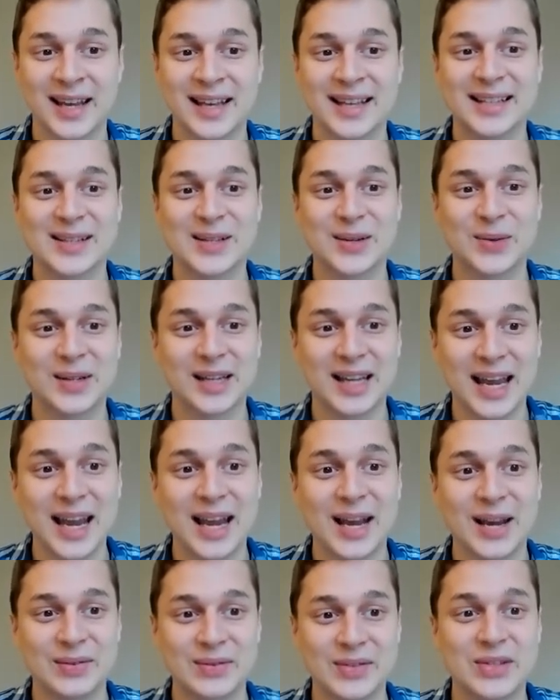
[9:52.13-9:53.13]
So
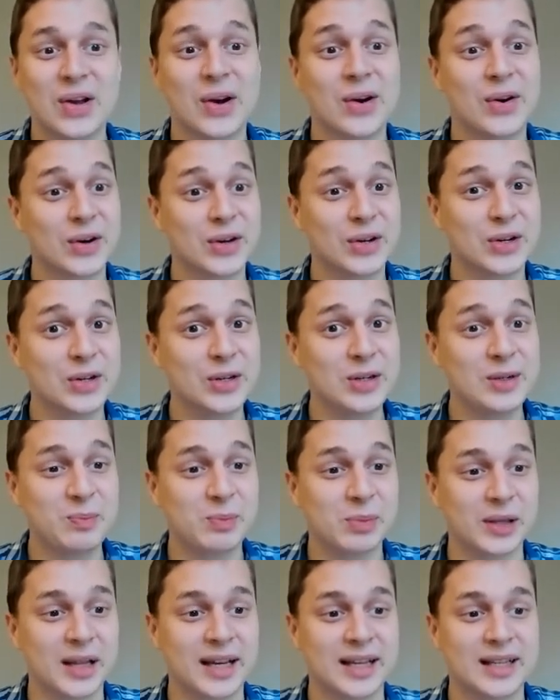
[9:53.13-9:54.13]
caves are a good
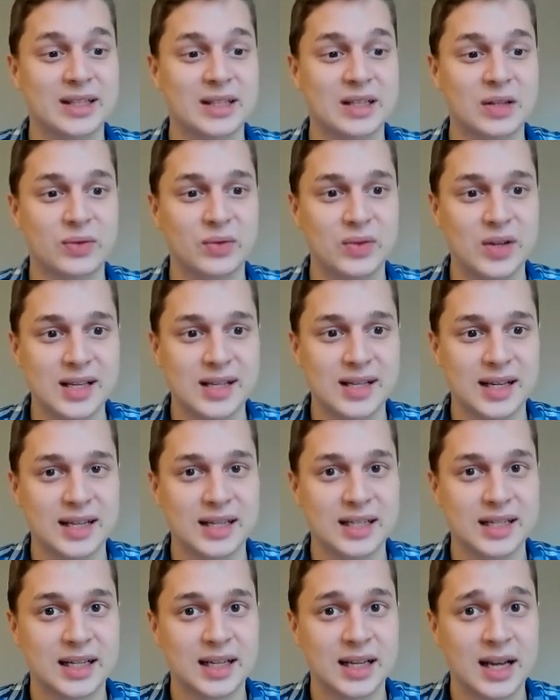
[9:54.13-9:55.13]
place to visit,